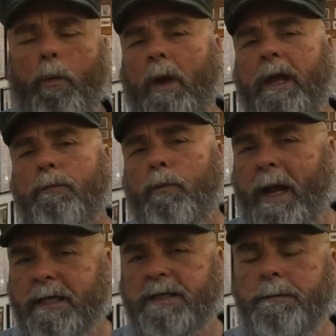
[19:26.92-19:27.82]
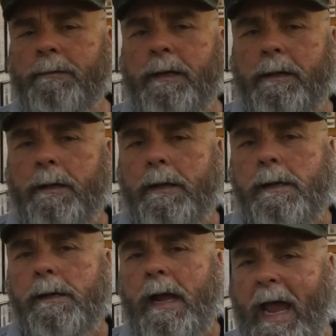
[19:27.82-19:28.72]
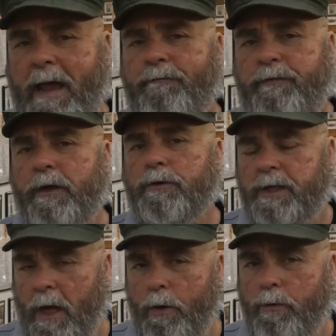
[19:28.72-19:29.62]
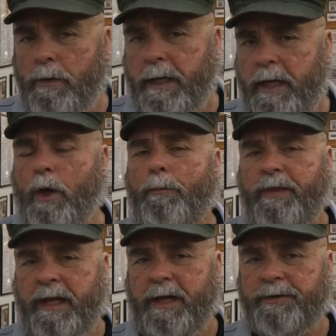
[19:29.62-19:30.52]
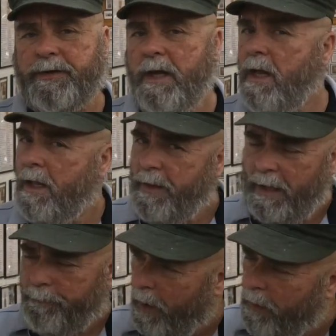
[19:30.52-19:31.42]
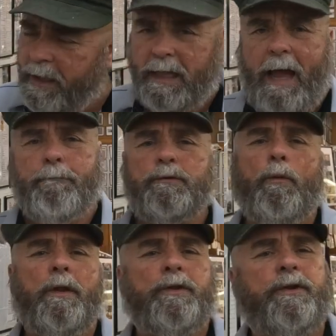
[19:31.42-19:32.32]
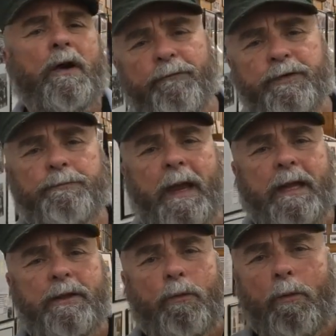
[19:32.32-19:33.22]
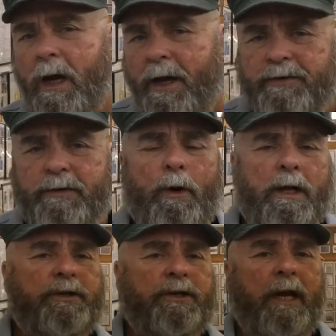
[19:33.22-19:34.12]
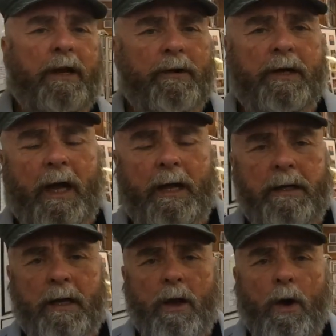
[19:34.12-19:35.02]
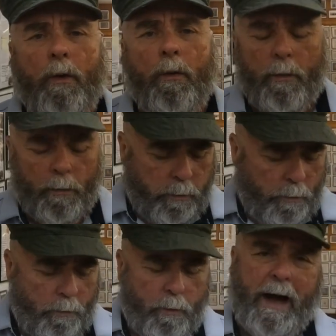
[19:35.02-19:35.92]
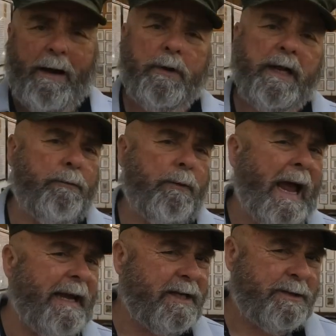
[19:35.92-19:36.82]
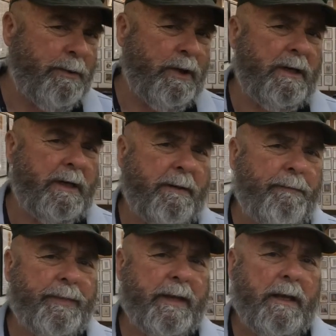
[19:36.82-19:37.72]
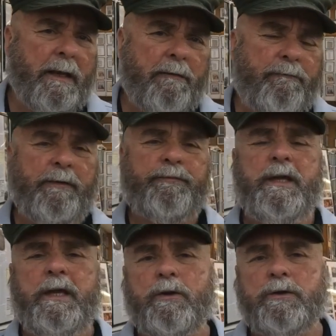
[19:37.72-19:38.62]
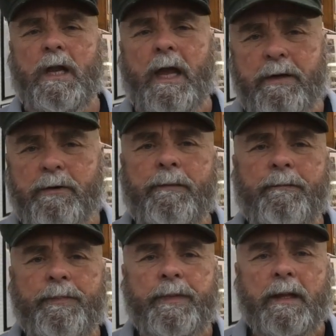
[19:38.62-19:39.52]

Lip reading: when Ransom Hatfield told him this, that Perry Cline was one of the toughest men there was and wasn't scared of nothing, why would he write in his book 50 years later